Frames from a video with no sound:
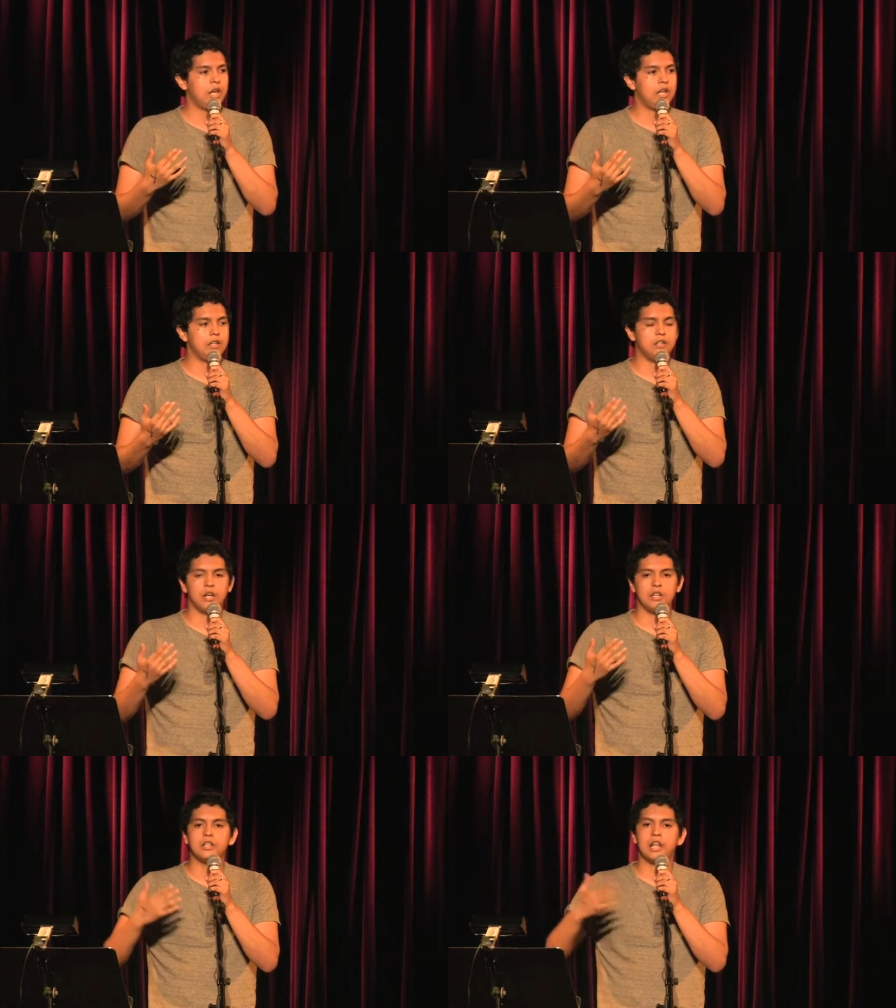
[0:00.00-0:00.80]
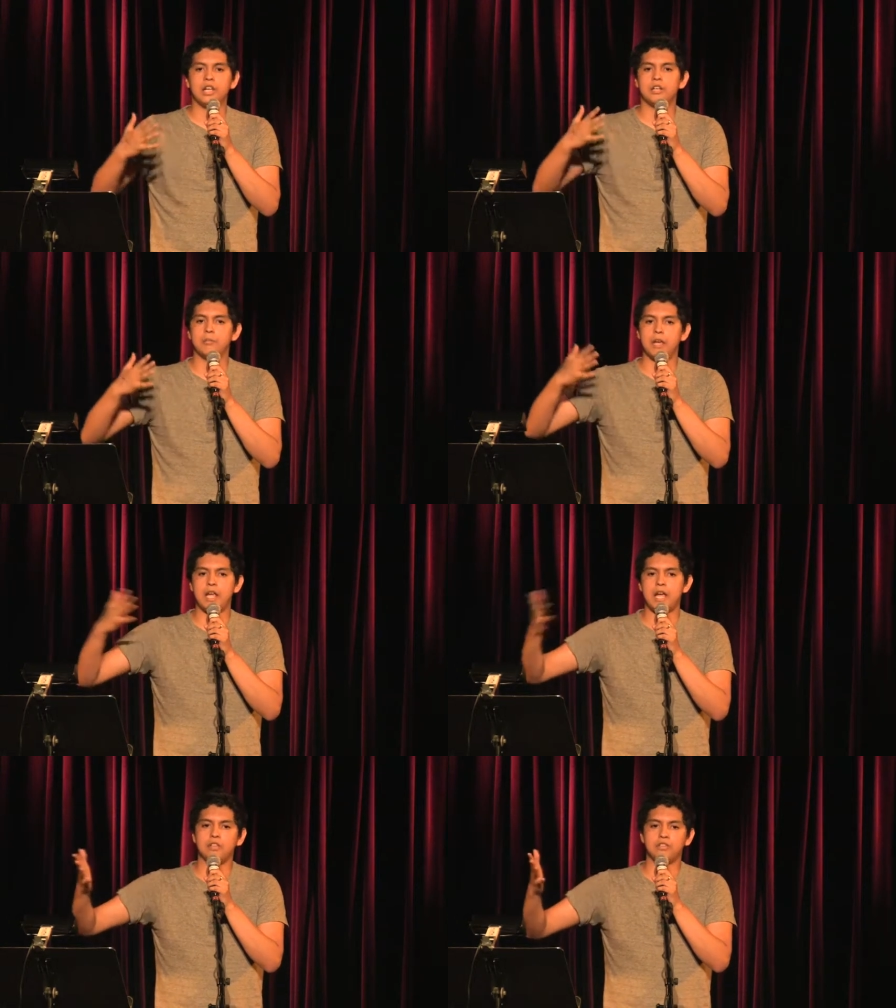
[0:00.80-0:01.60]
And unlike my
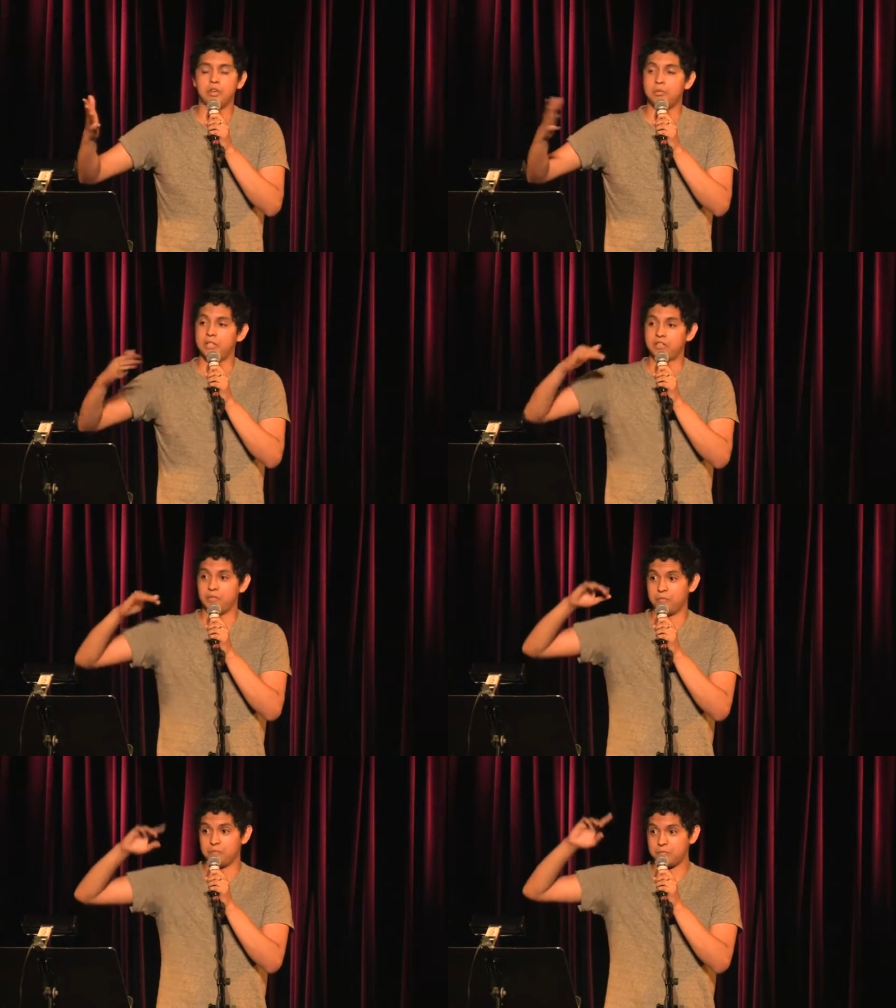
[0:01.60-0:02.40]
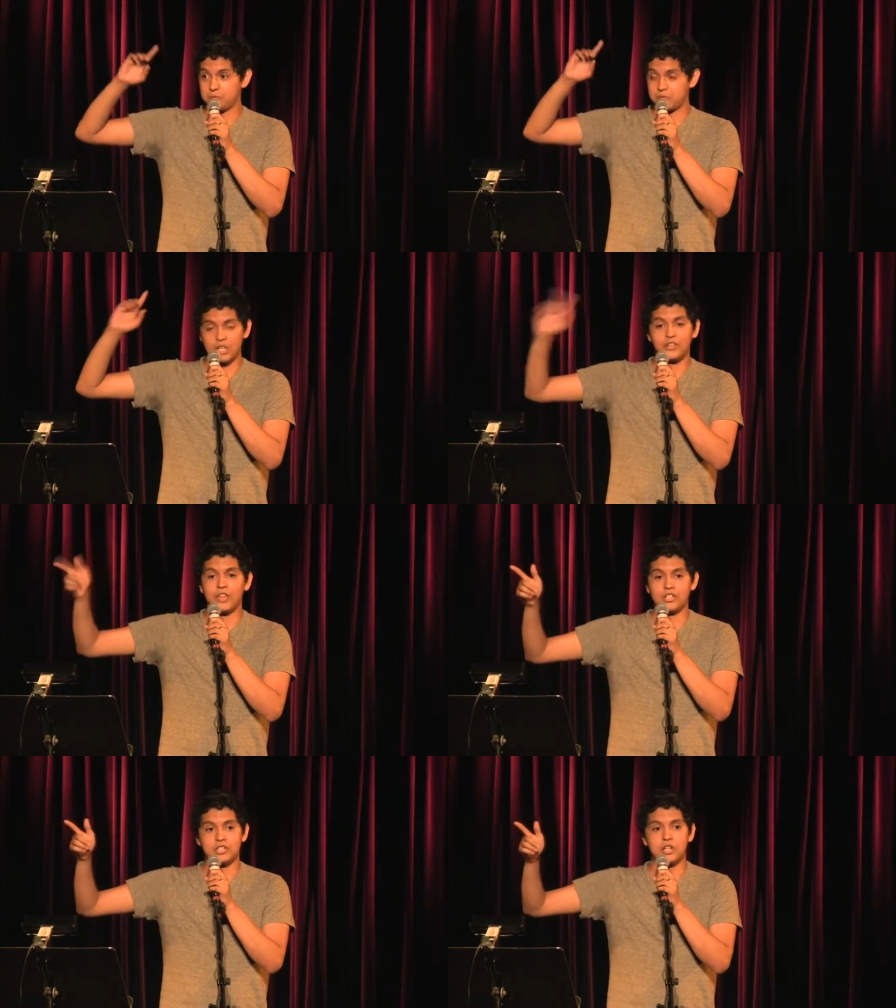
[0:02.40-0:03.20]
aunt, tell me to shut
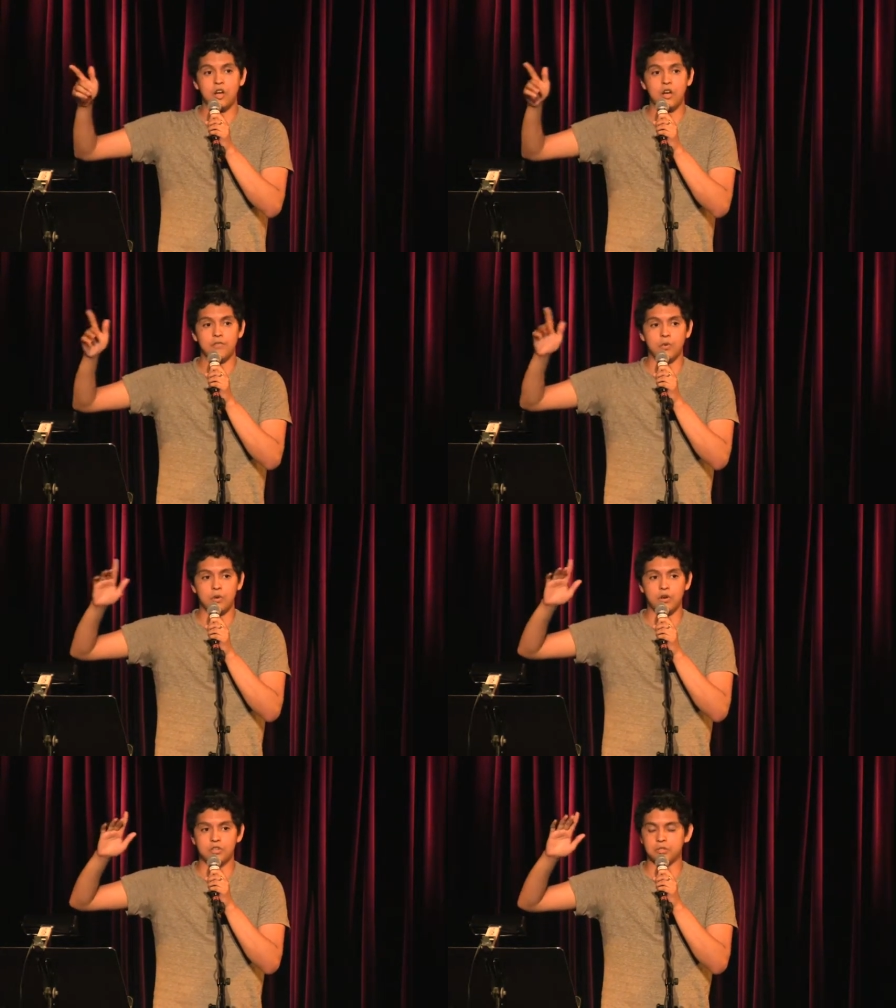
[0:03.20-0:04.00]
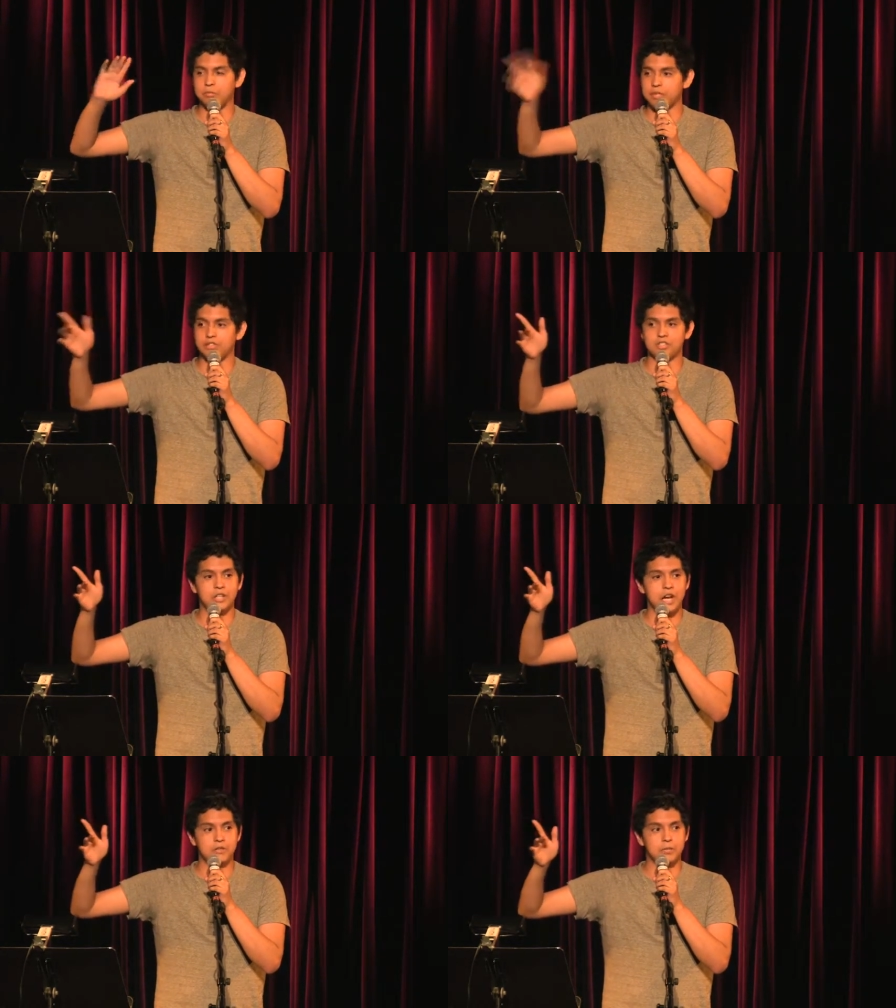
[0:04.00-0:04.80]
that shit off or she'll beat the
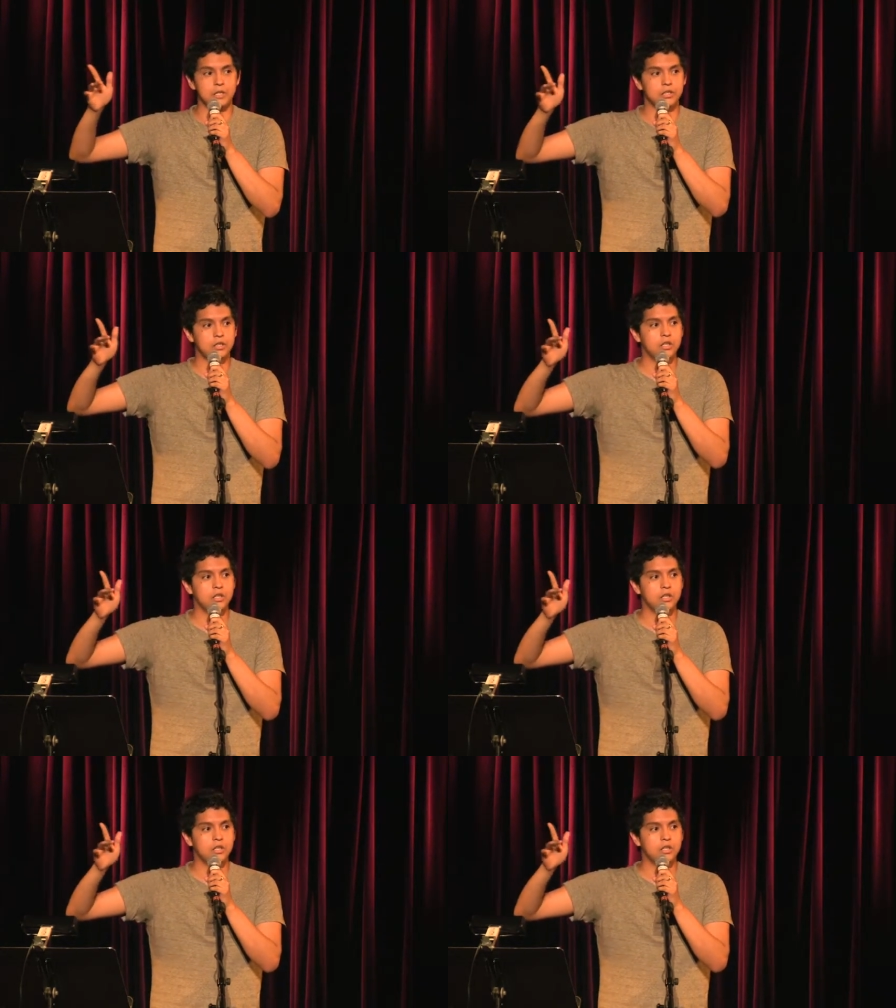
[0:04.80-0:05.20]
shit out of me.